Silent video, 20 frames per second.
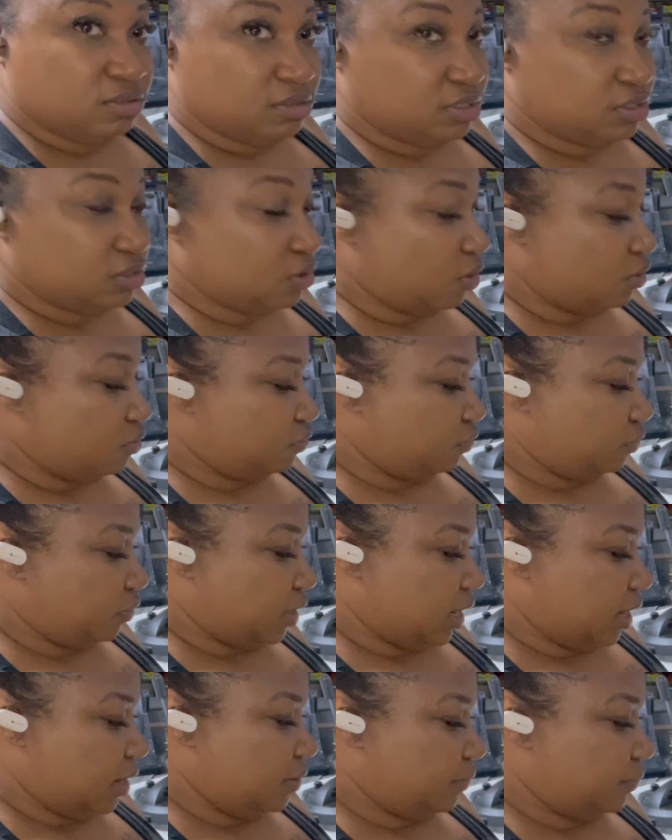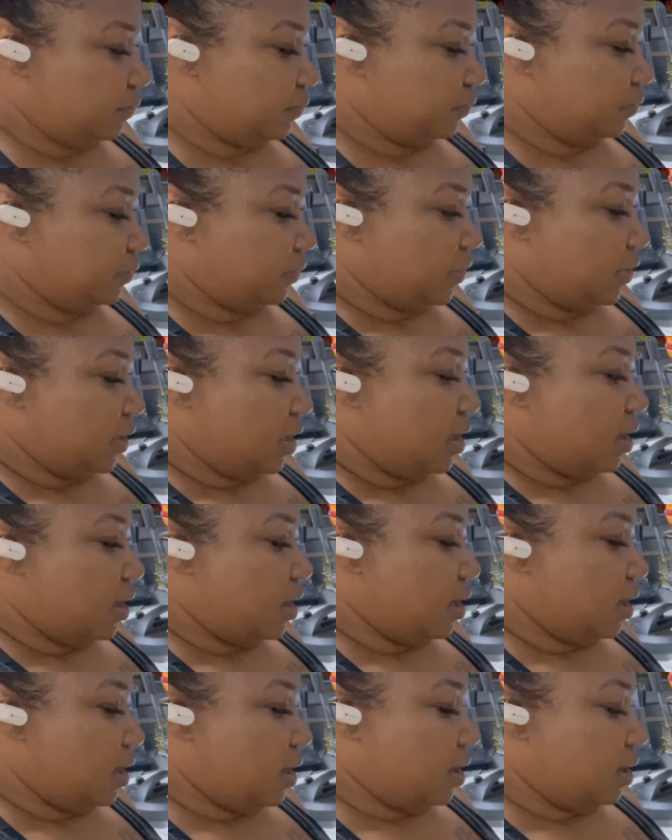salt-free.
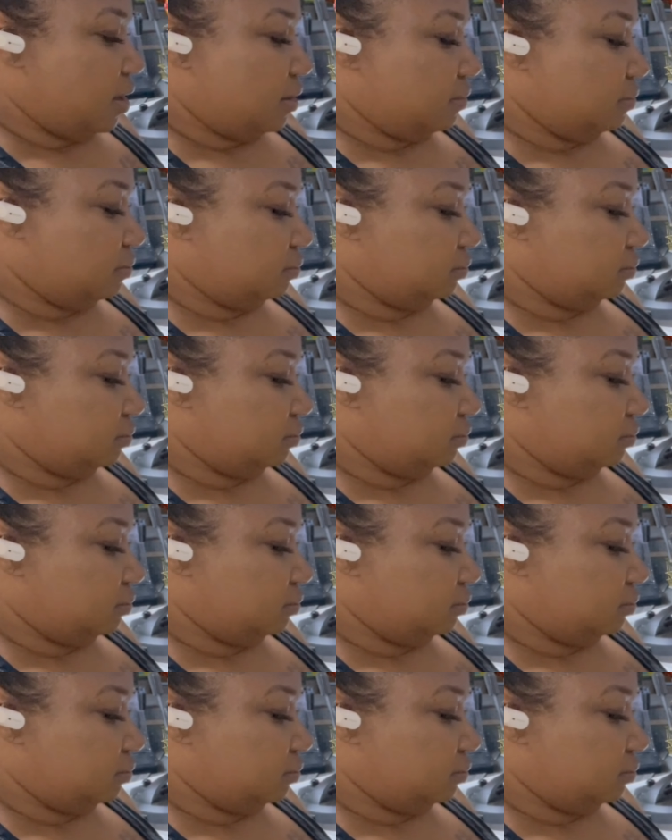I